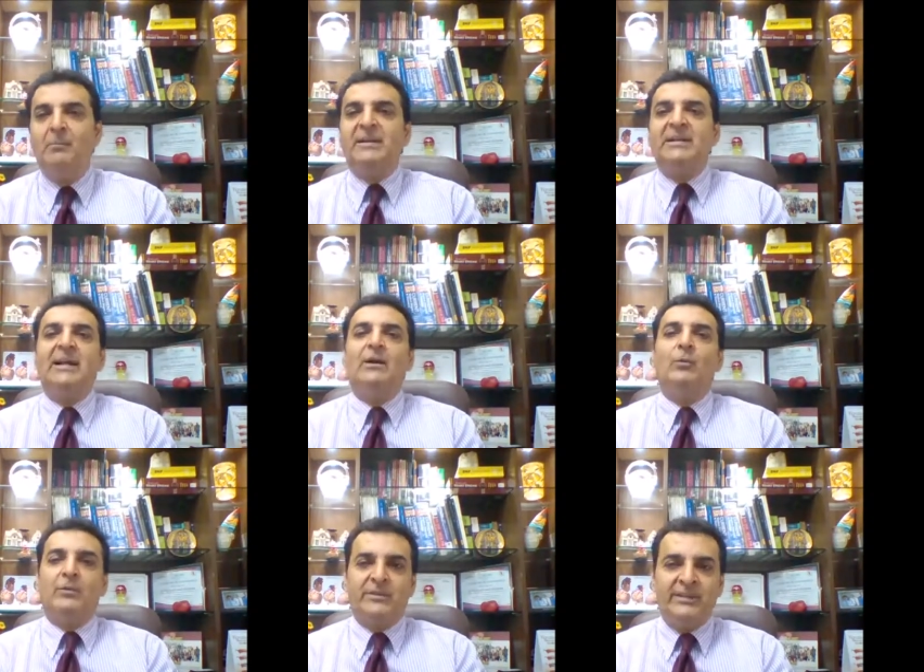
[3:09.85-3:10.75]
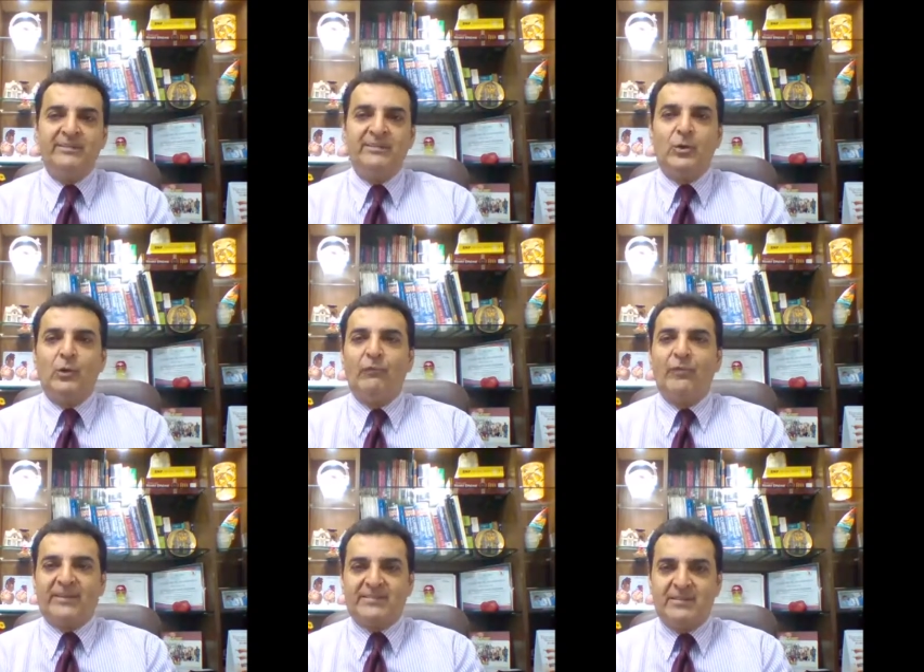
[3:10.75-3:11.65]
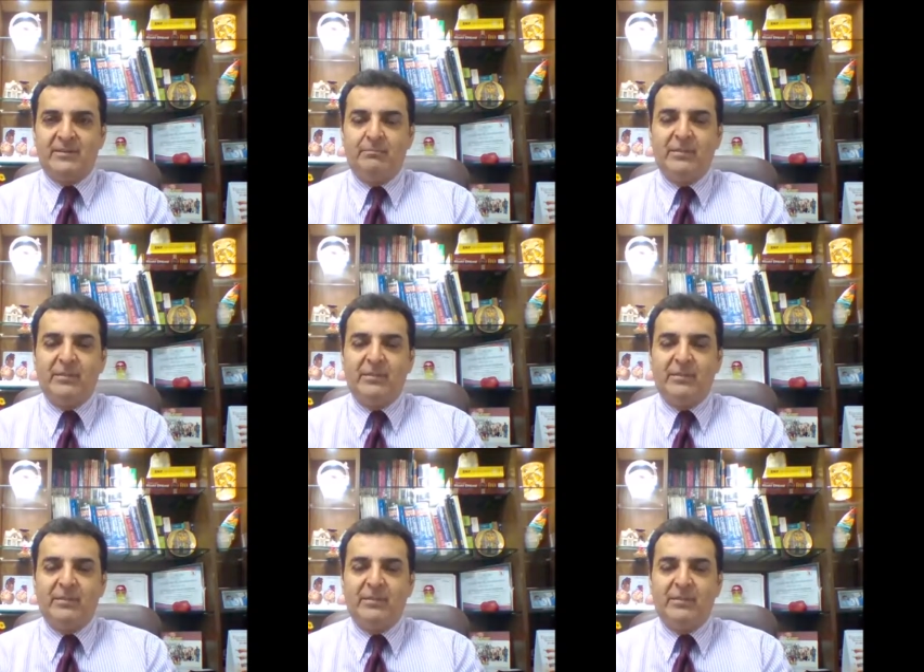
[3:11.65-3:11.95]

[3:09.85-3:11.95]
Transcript: But these are all fixed.